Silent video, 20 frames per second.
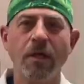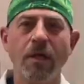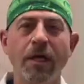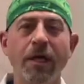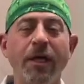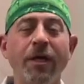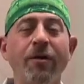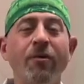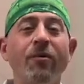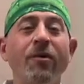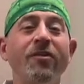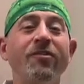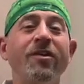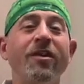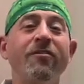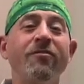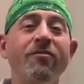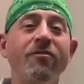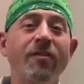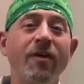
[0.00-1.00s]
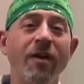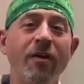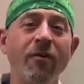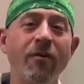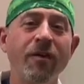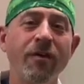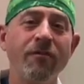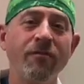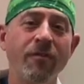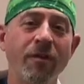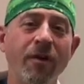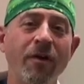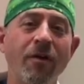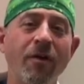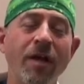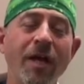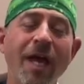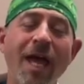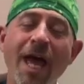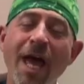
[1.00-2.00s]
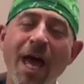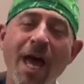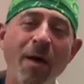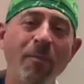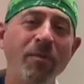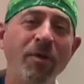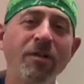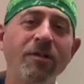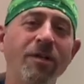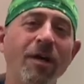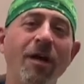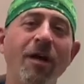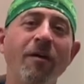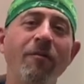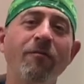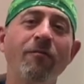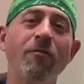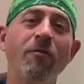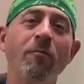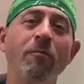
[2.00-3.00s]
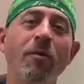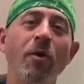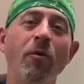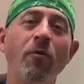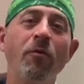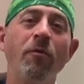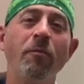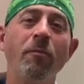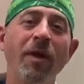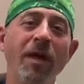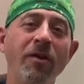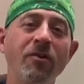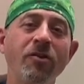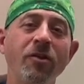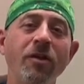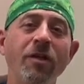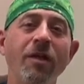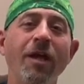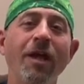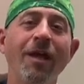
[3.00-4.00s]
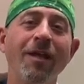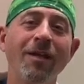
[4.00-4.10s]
It was a very, very happy time for both patient and